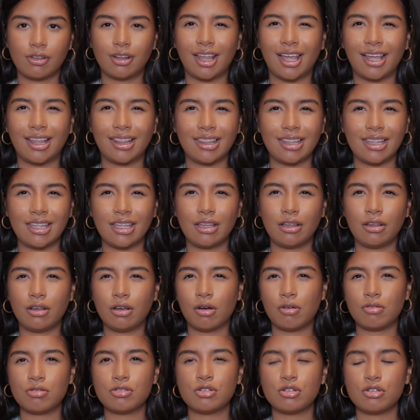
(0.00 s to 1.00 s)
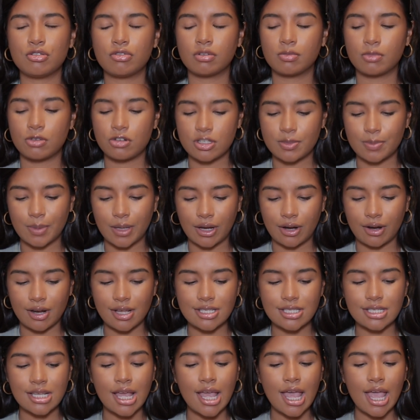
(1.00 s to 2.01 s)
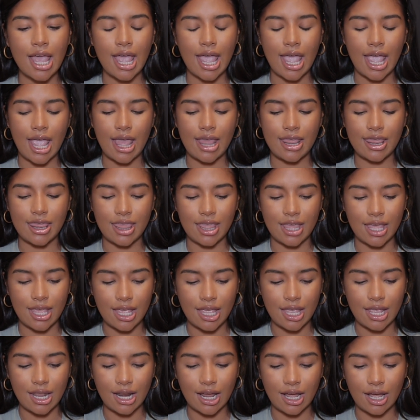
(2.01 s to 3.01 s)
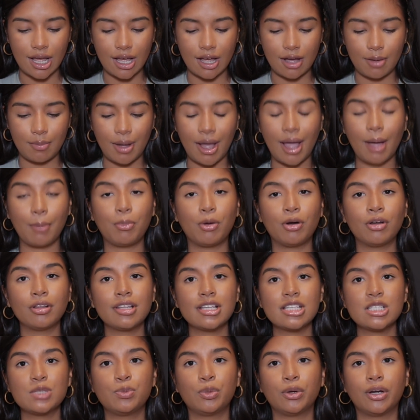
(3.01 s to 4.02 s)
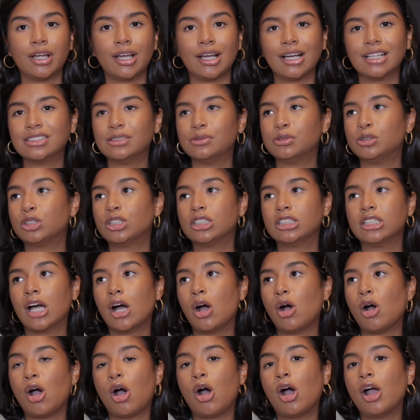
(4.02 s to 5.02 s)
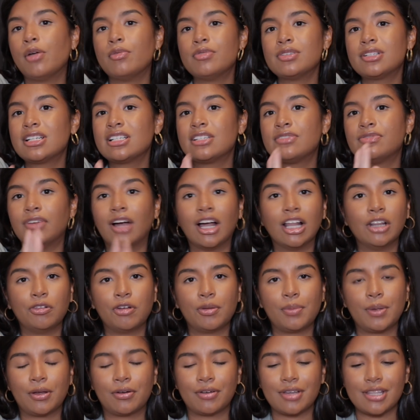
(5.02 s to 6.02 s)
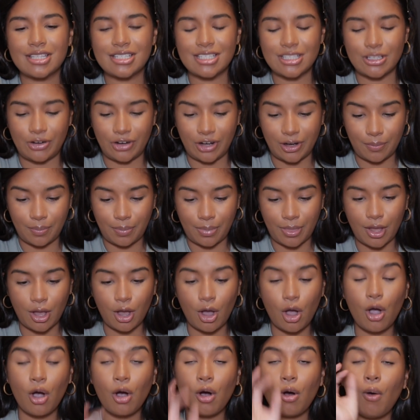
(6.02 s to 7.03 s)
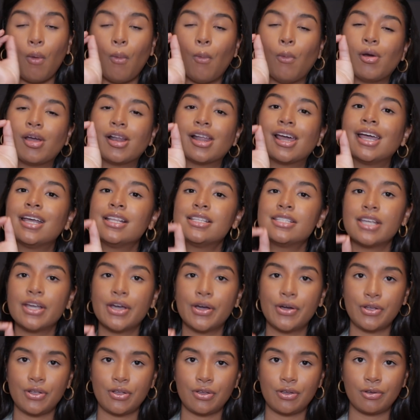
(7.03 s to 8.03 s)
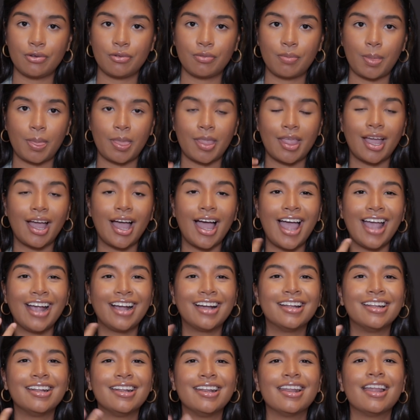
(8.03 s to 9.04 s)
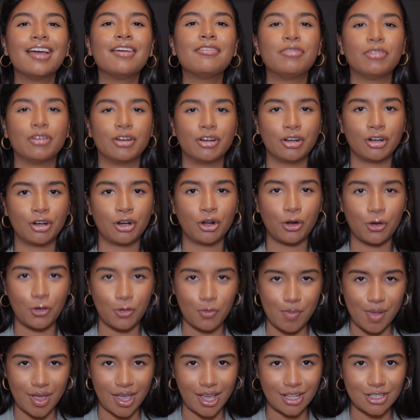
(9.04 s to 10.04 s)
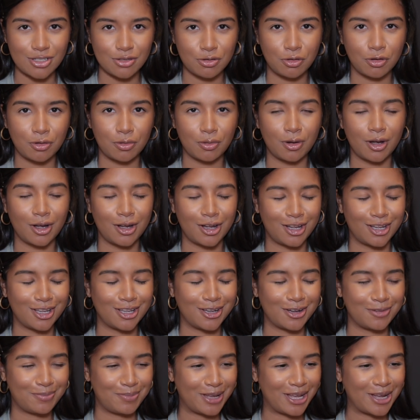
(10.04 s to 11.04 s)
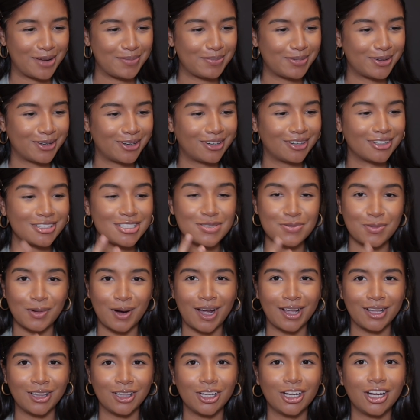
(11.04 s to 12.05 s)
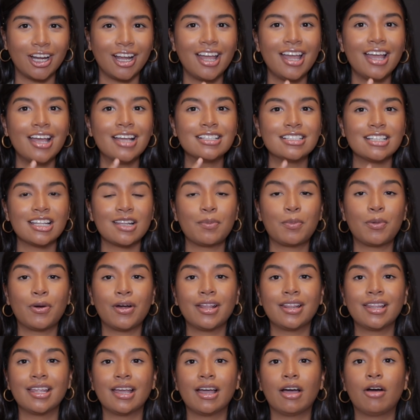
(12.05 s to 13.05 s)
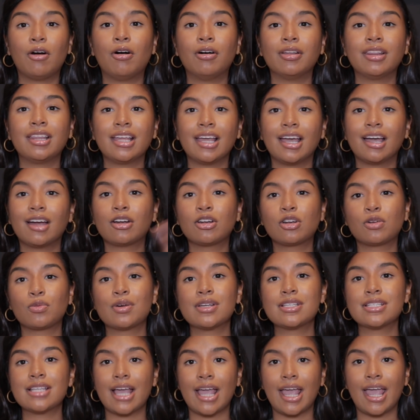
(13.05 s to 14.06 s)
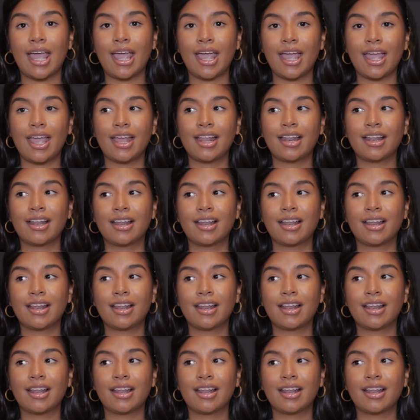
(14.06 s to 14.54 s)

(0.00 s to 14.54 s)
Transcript: like the go-to for most parents. And then um, I bought this brand because it was just it was just following me on Instagram. When I tell you, I could never go back to a, a, a Pamper Swaddler to the point that all the extra ones I had,